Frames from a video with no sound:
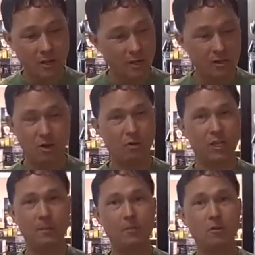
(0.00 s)
you know,
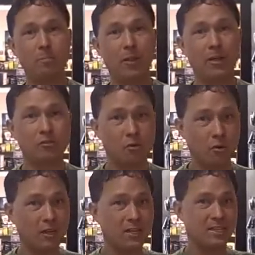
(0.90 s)
keeping your plants growing